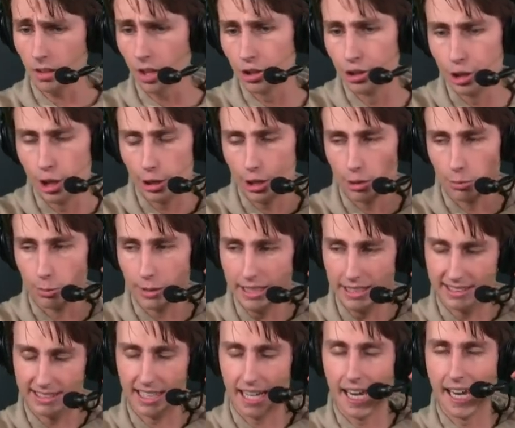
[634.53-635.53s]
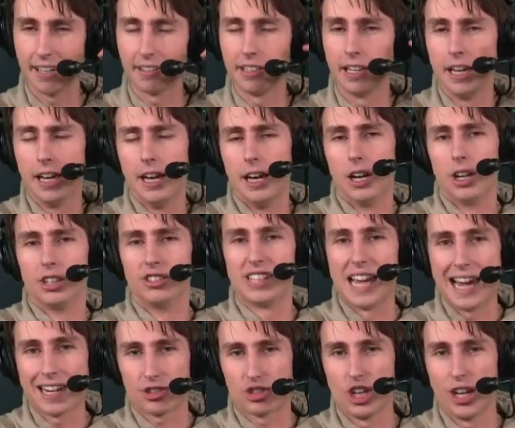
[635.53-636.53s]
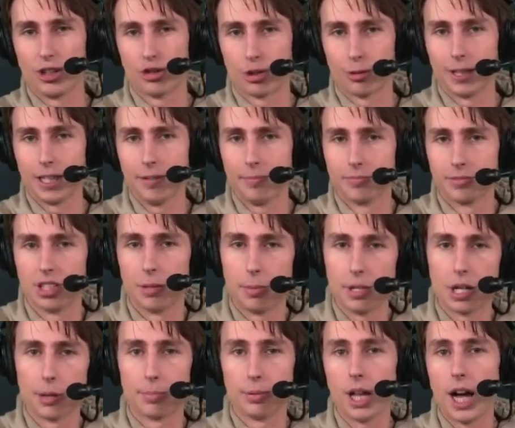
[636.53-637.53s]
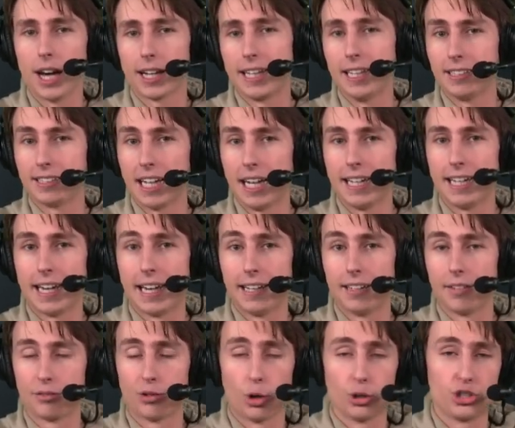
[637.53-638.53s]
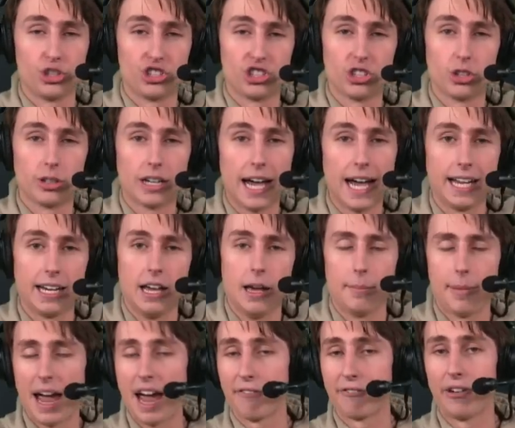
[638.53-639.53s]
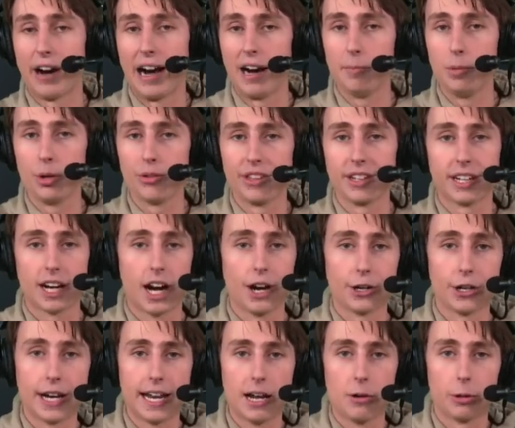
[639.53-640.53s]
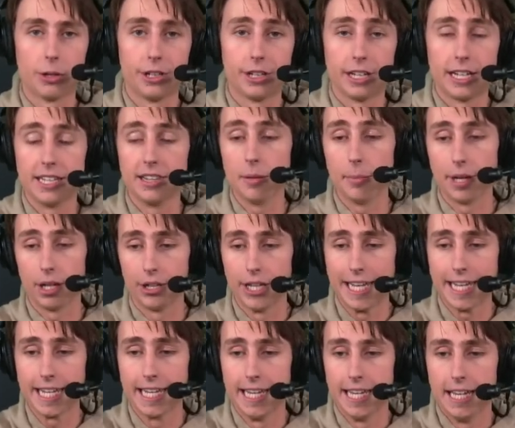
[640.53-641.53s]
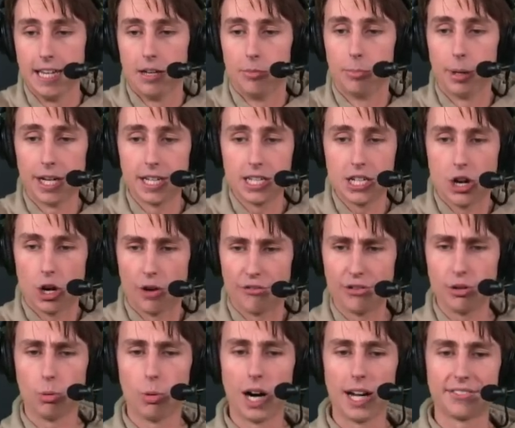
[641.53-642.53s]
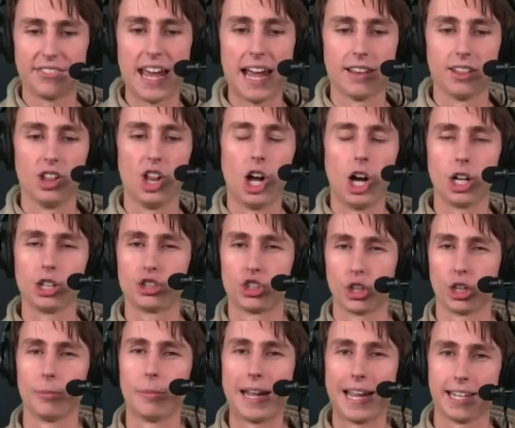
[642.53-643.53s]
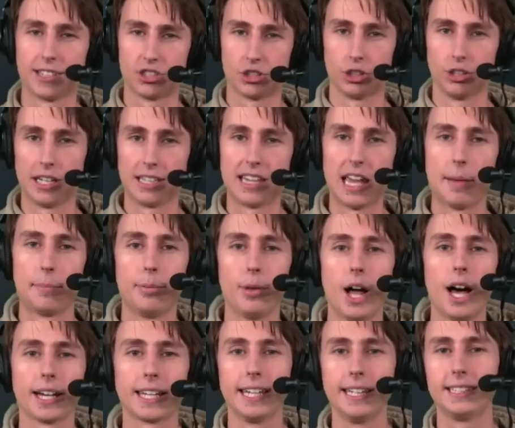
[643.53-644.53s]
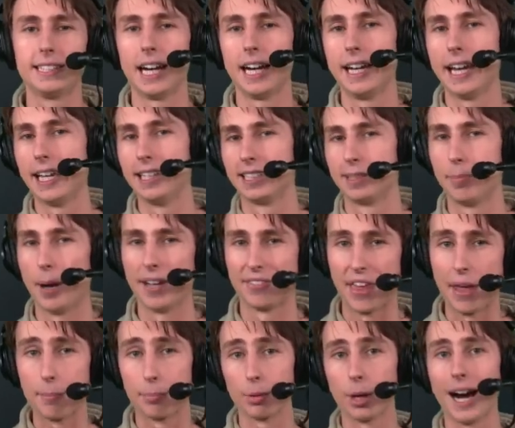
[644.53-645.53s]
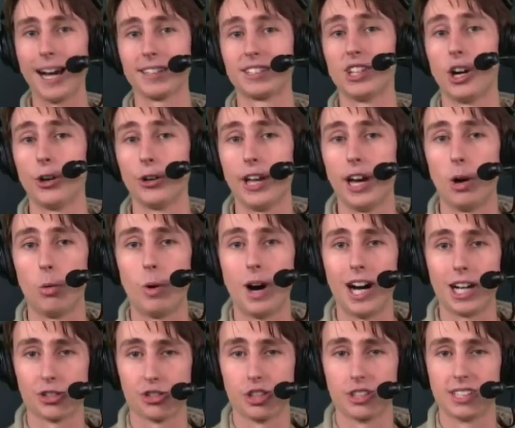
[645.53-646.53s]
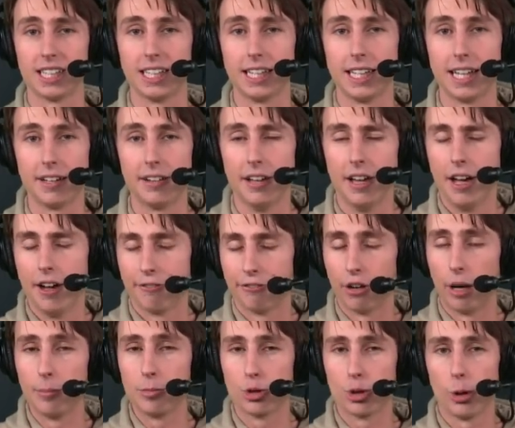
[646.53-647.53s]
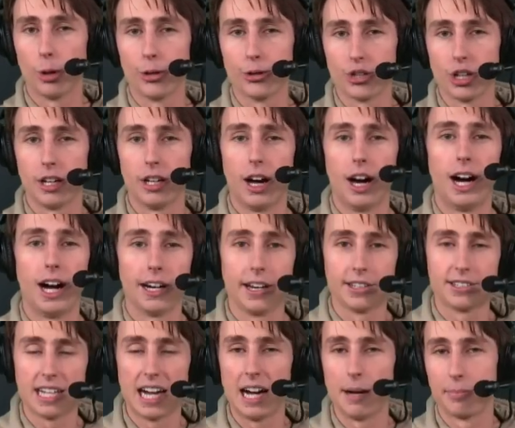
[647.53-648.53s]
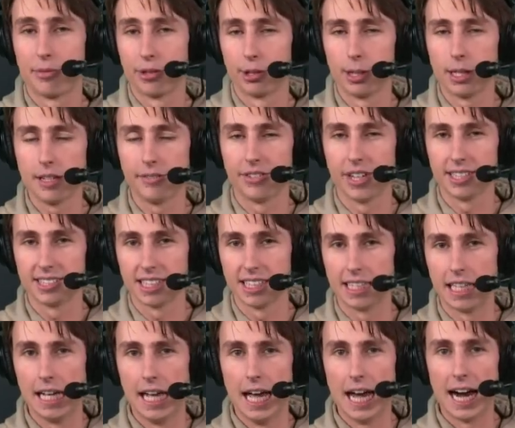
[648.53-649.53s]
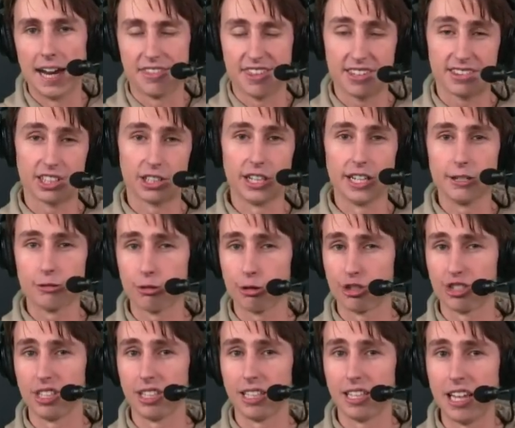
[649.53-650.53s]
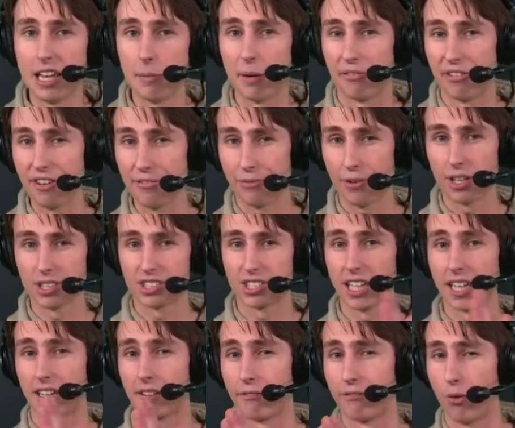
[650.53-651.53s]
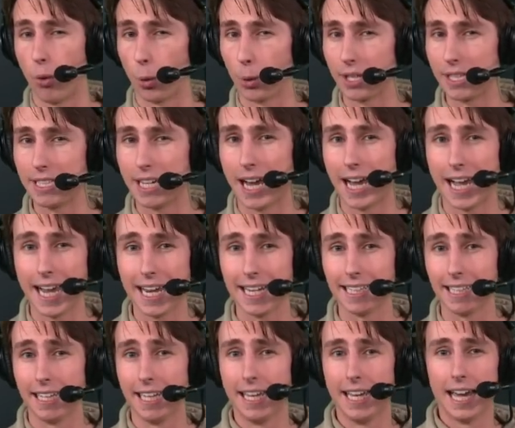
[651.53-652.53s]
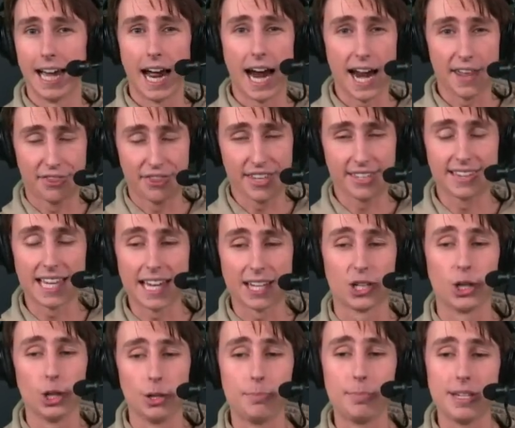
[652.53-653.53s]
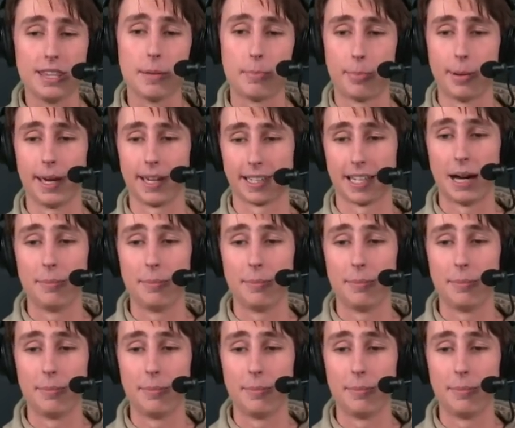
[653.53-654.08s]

You know, you re-sign Zach Gentry to be your blocking tight end. Of course, you still got Pat Freiermuth and Connor Hayward in the building. But, you know, if you want that long-term answer at that blocking tight end spot, they brought Darnell Washington in from Georgia on a top 30 visit. I think they're interested in him. If he falls to like 49, I think that could be the pick.